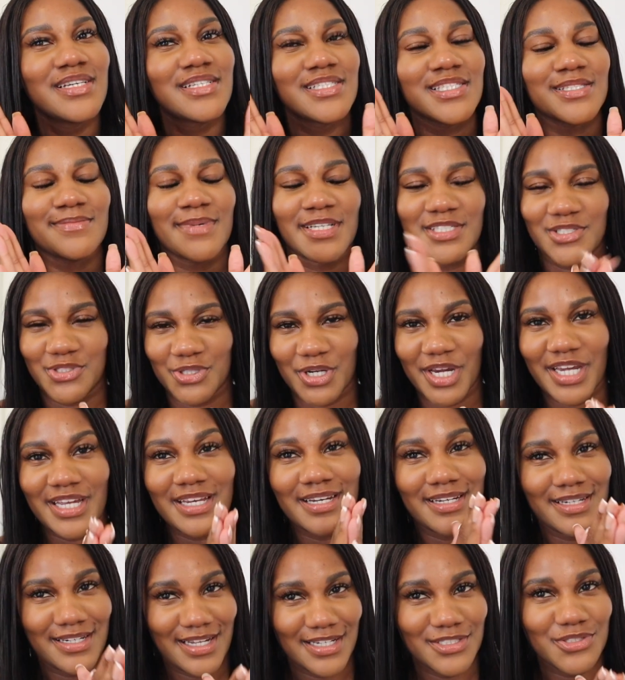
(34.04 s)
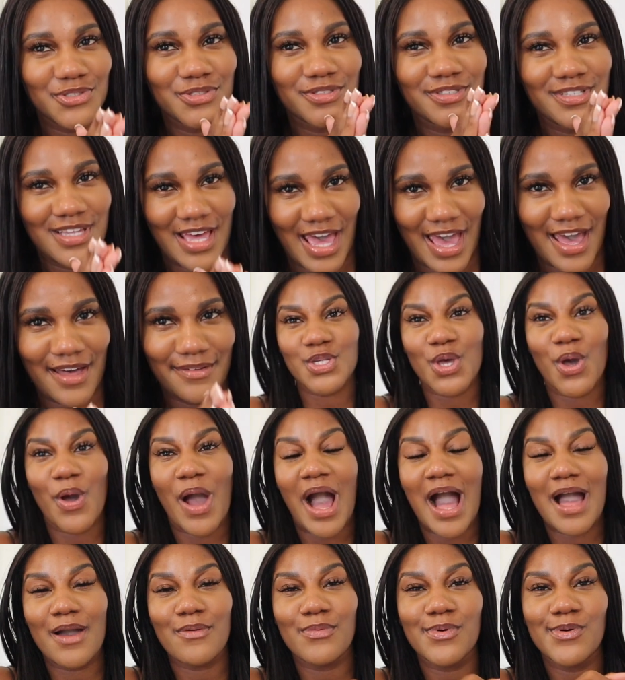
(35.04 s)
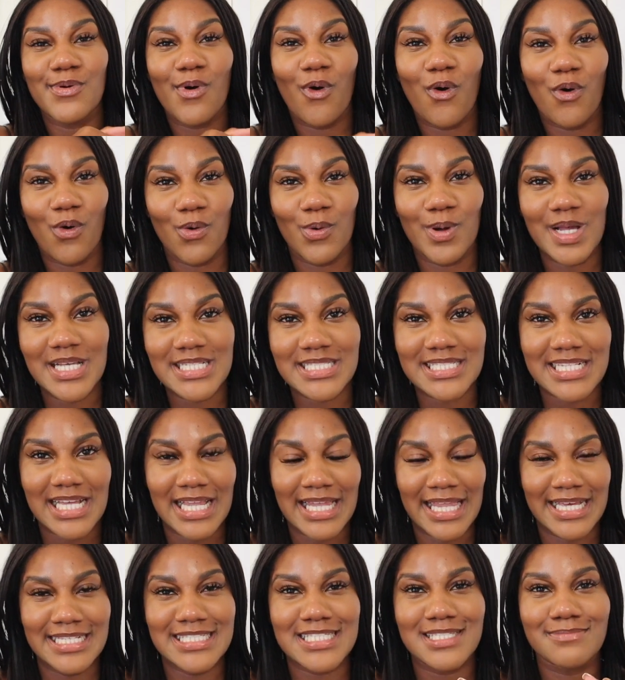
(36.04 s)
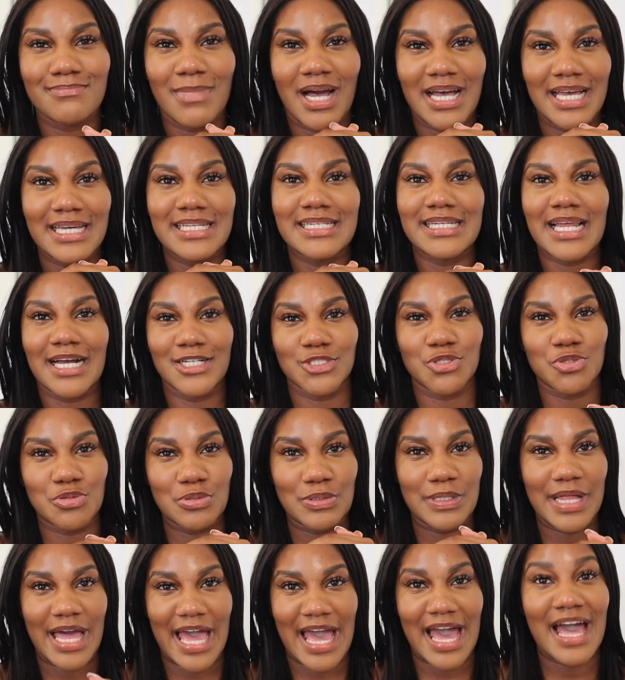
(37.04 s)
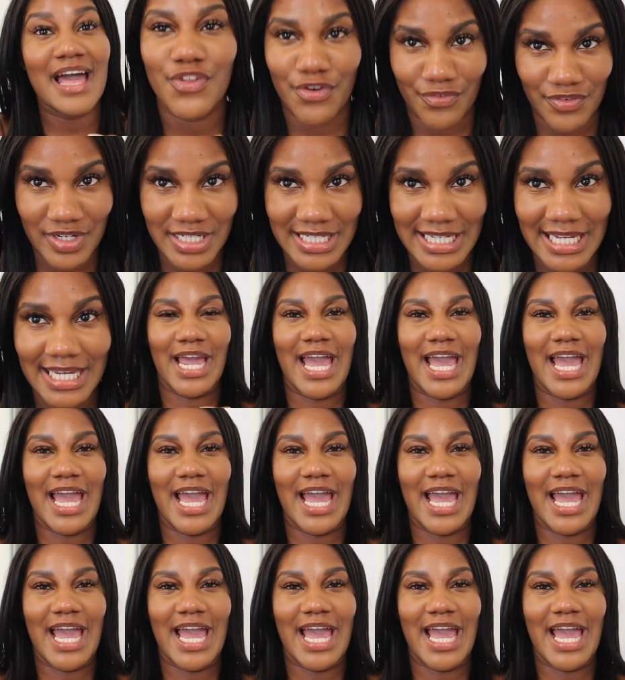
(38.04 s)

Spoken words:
to my straight natural hair. So I will always cleanse my natural hair thoroughly.